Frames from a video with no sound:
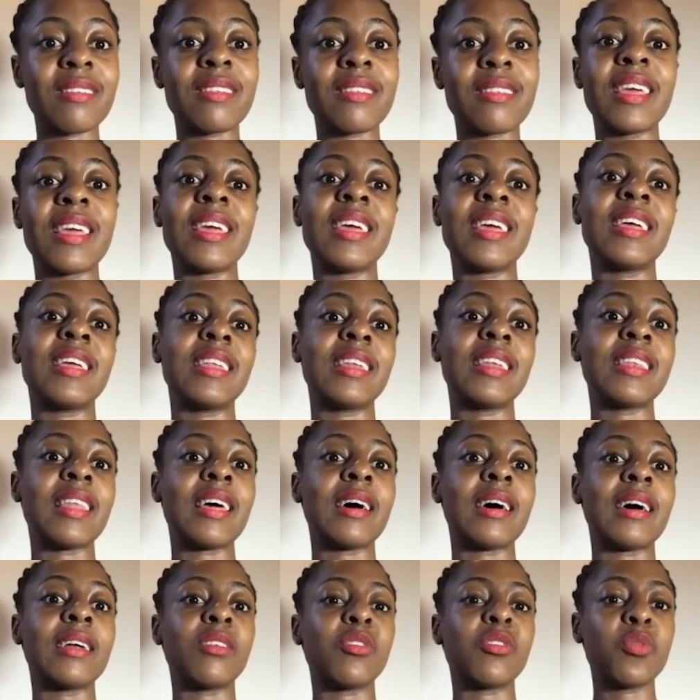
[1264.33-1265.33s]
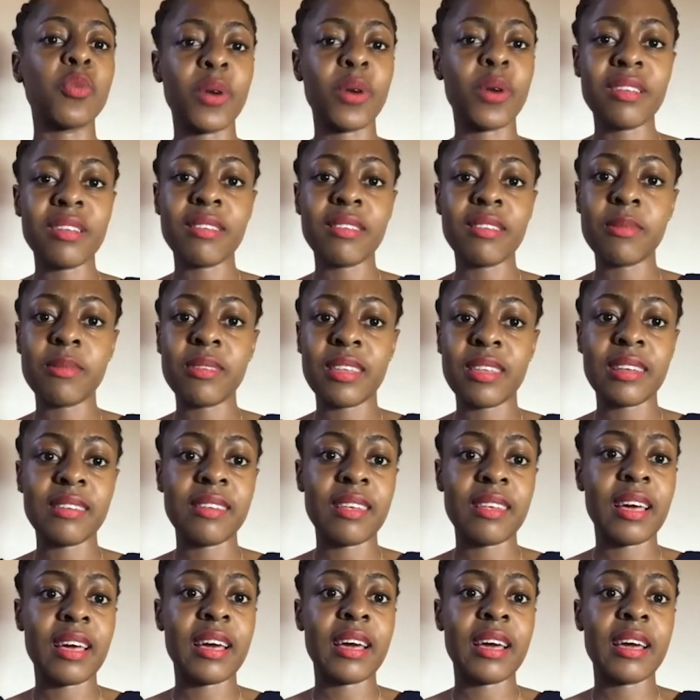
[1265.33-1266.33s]
say in the tourism
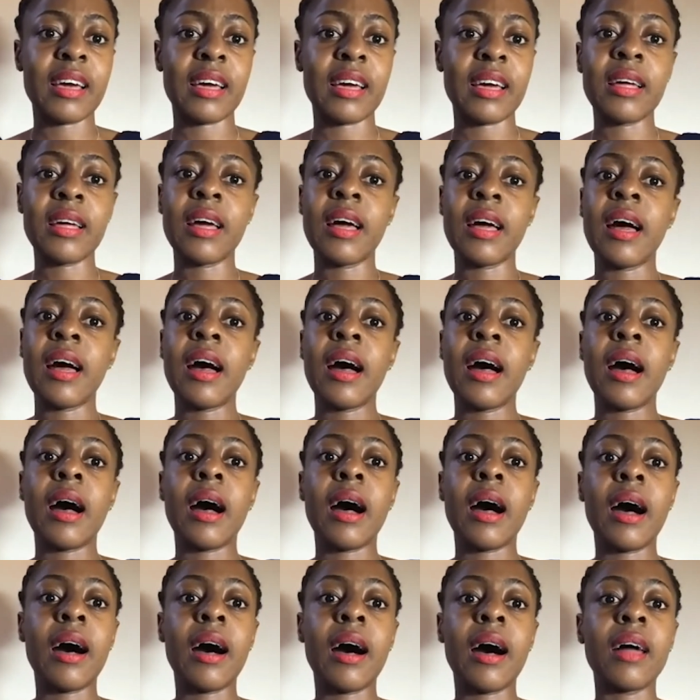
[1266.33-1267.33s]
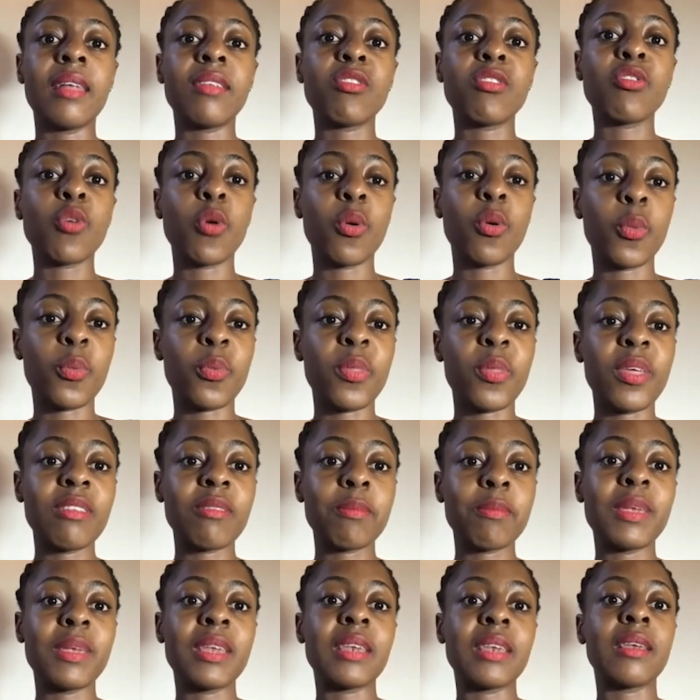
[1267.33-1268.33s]
sector. So there's
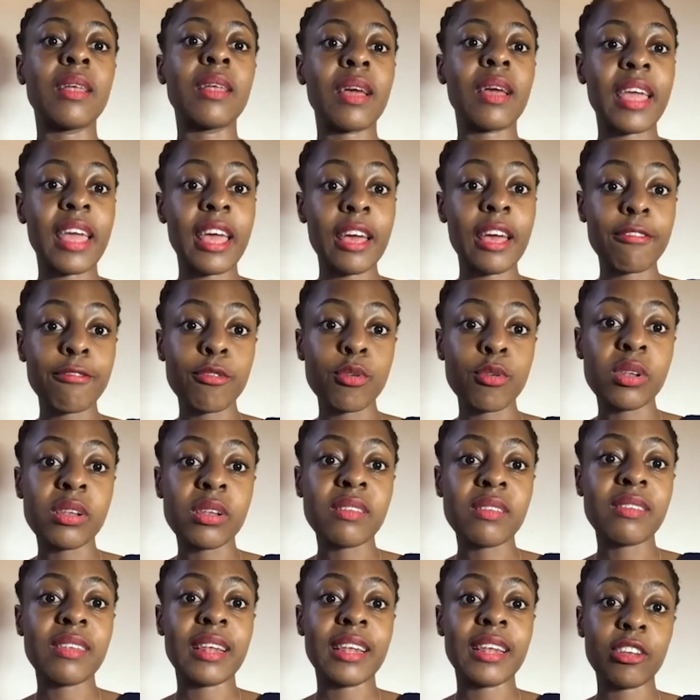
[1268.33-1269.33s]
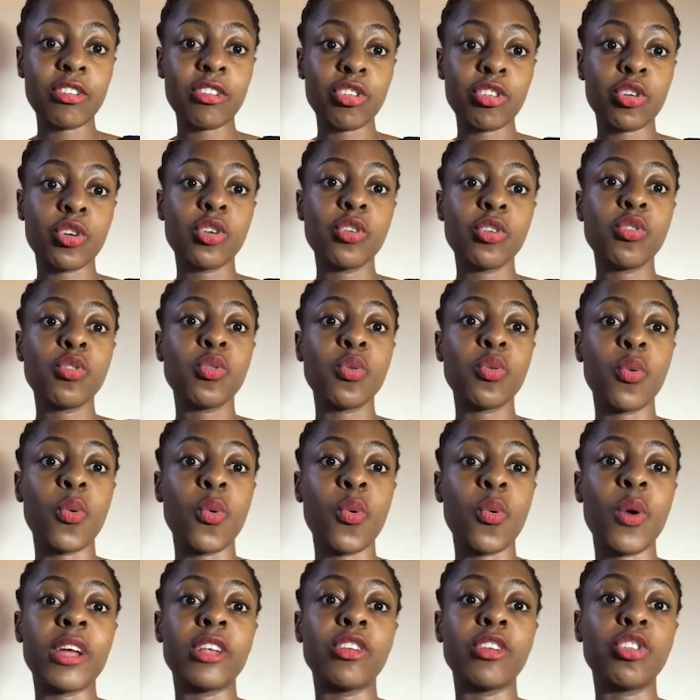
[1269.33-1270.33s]
been careful selection
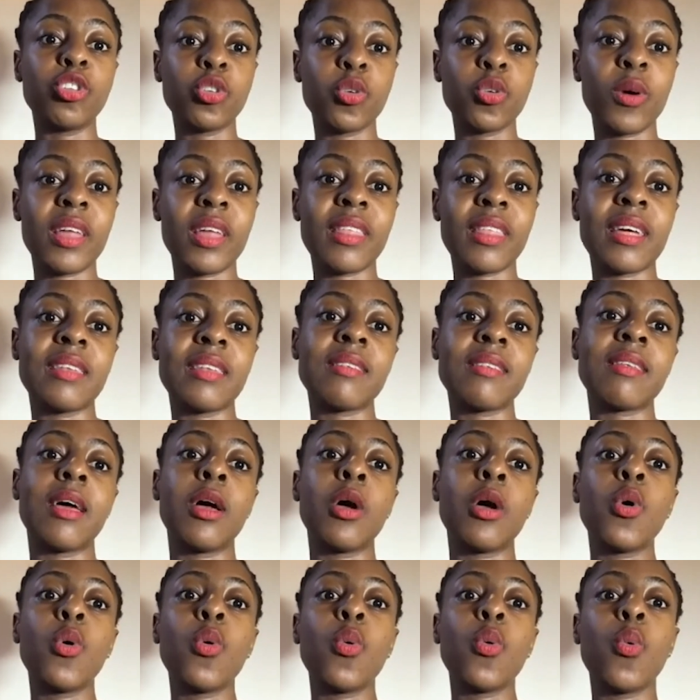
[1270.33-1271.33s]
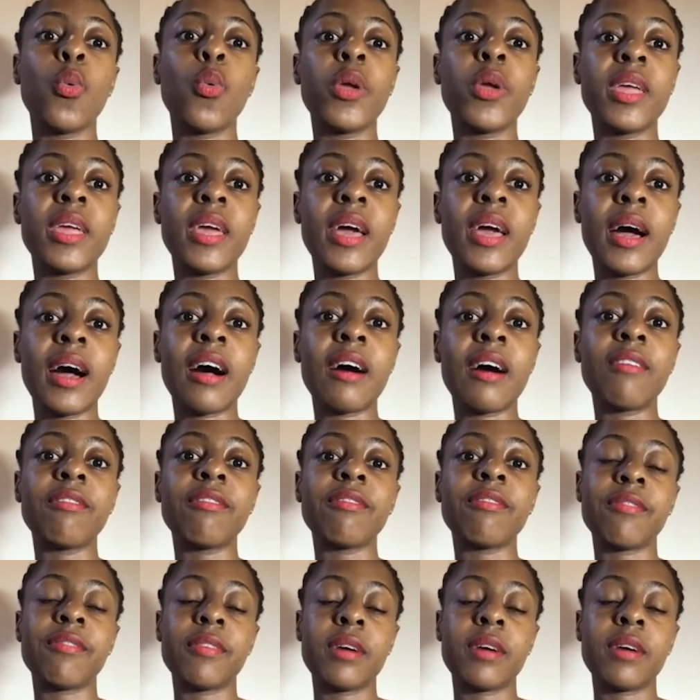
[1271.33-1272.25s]
to ensure that we have,